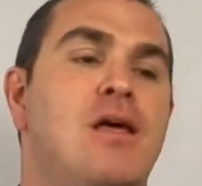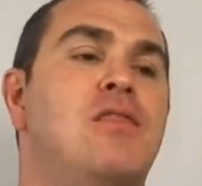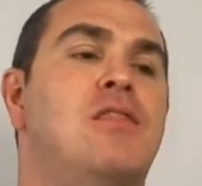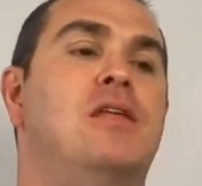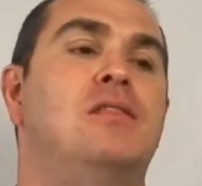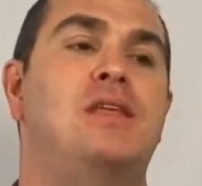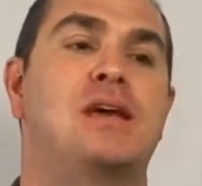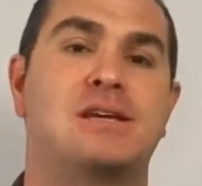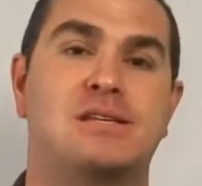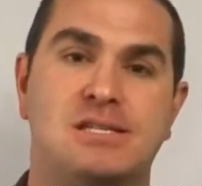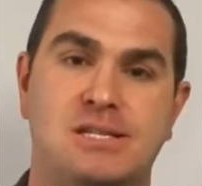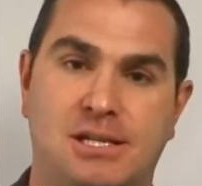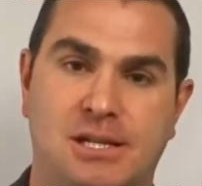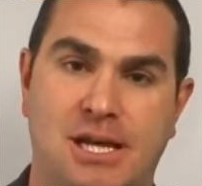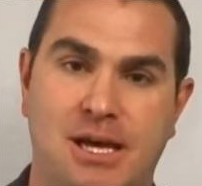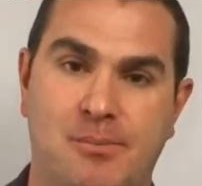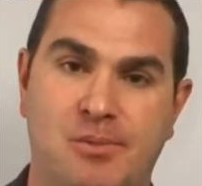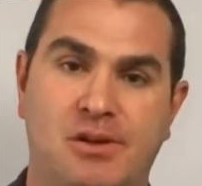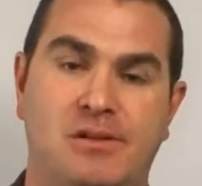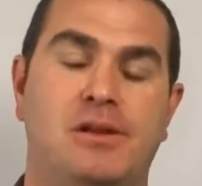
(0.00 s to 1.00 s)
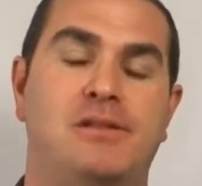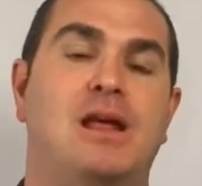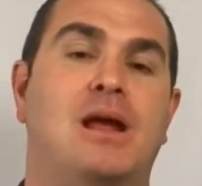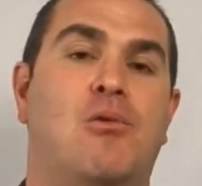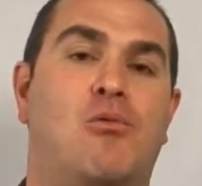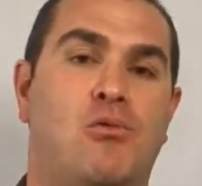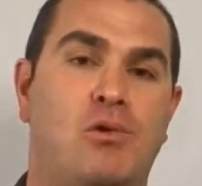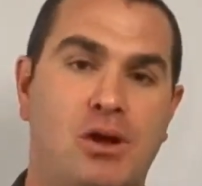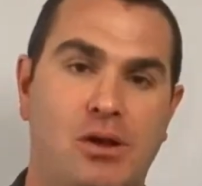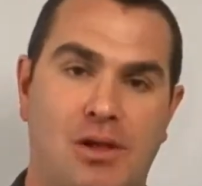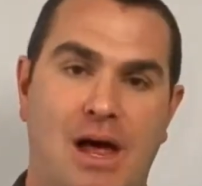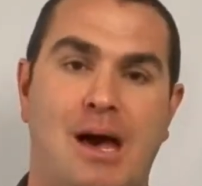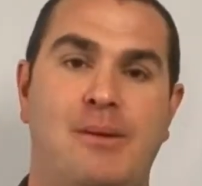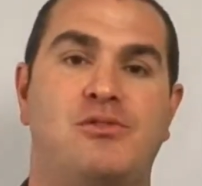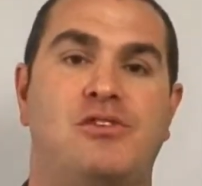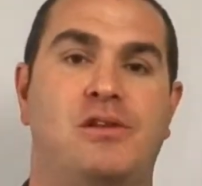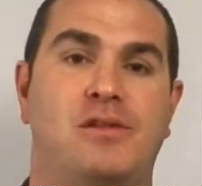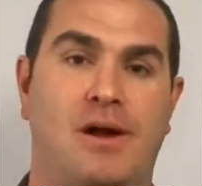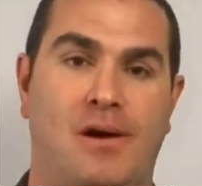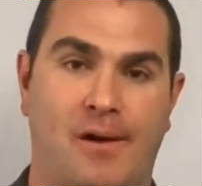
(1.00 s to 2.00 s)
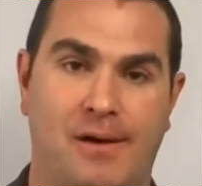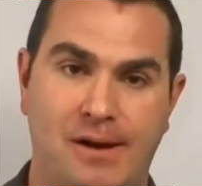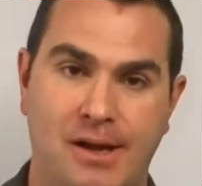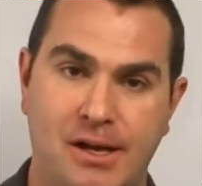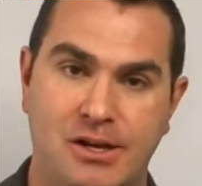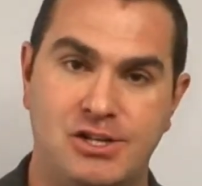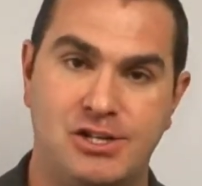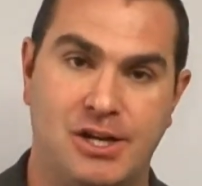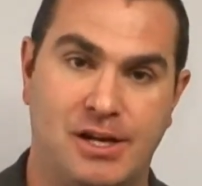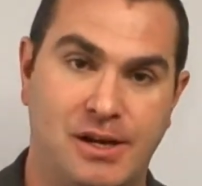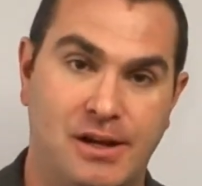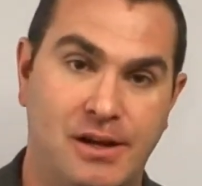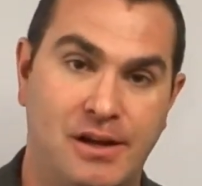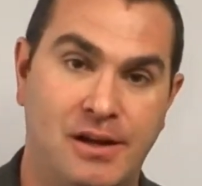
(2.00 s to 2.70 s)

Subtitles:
that they slipped, that they relapsed in their addiction.